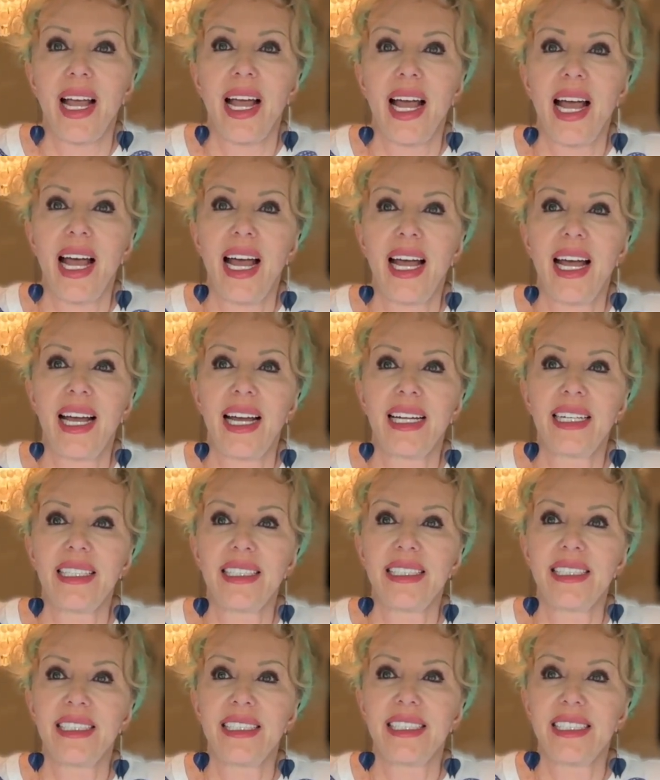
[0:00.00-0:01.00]

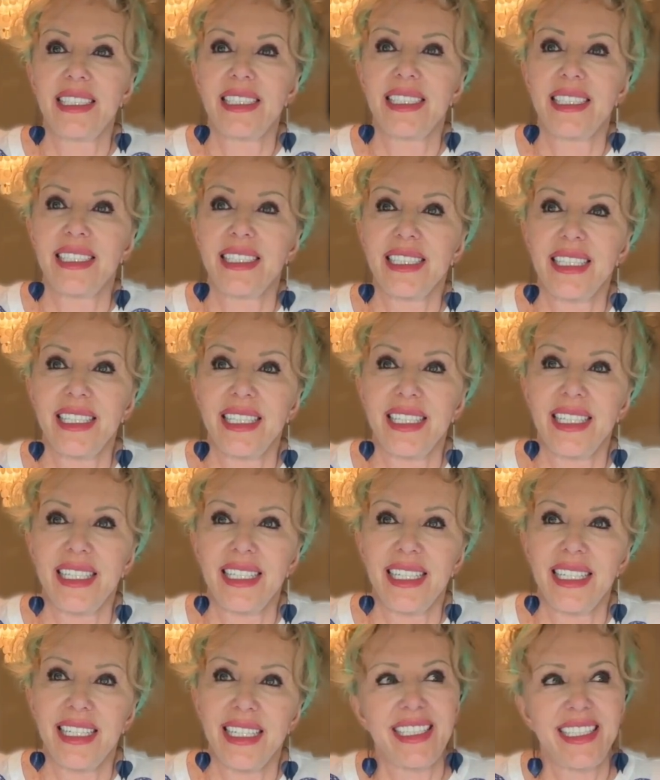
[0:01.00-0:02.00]
and
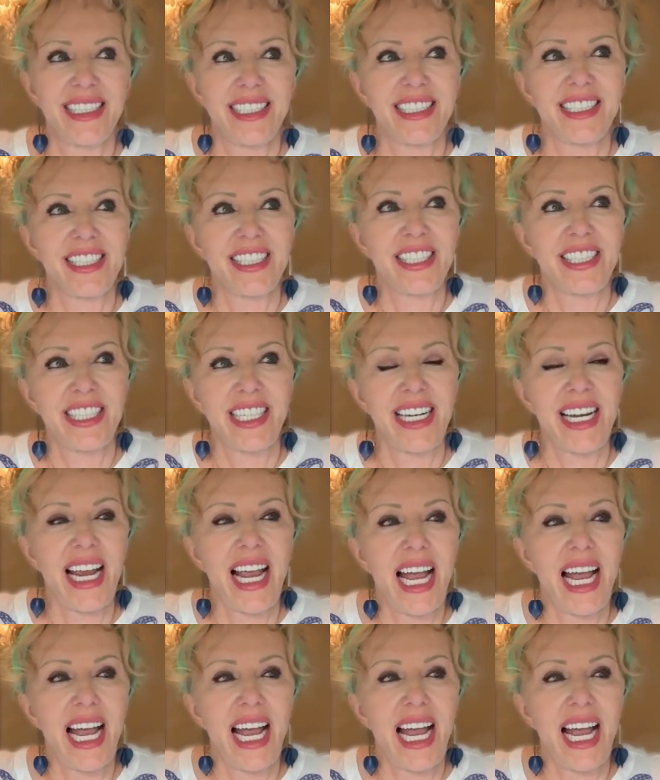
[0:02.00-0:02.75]
she